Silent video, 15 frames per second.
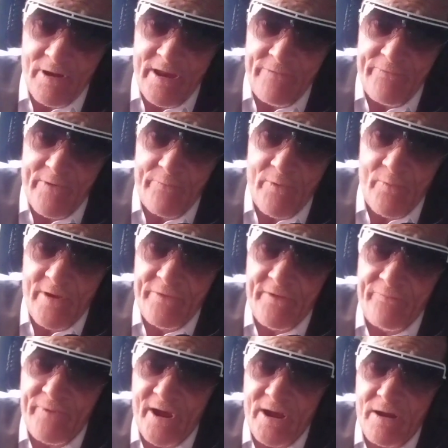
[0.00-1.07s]
leave everyone
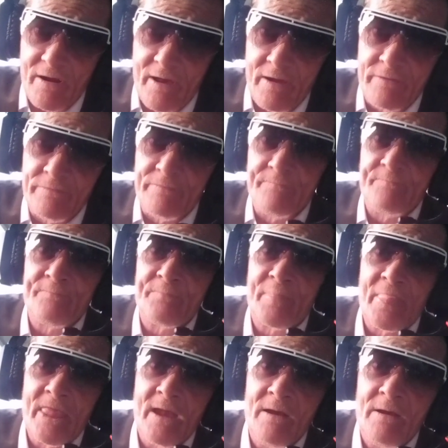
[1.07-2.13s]
the fuck alone.
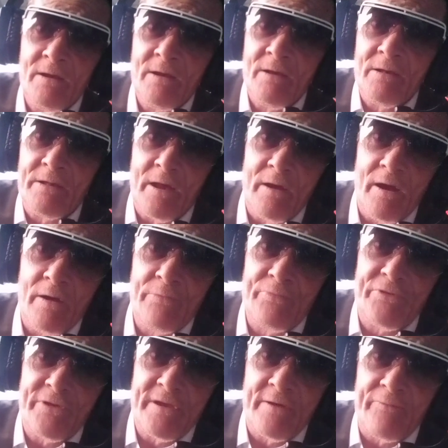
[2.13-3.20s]
Go
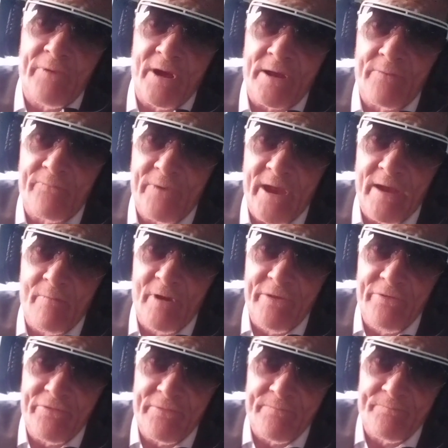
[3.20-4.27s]
home to your fucking
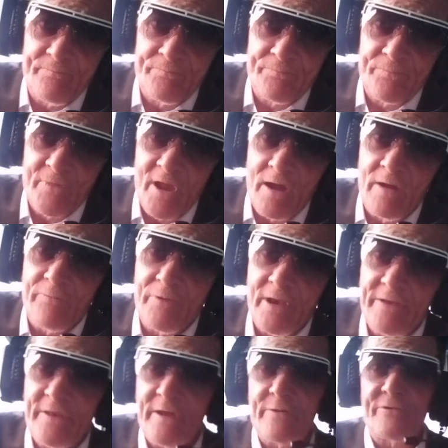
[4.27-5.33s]
families.
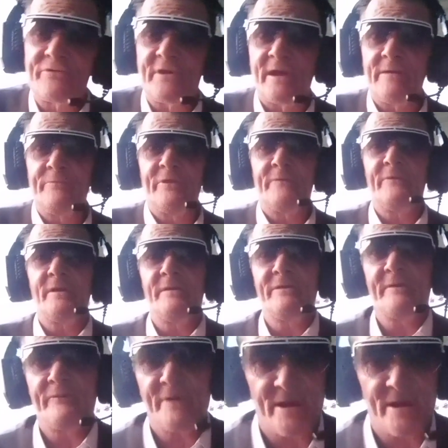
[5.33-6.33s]
Hopefully they're ashamed of you, you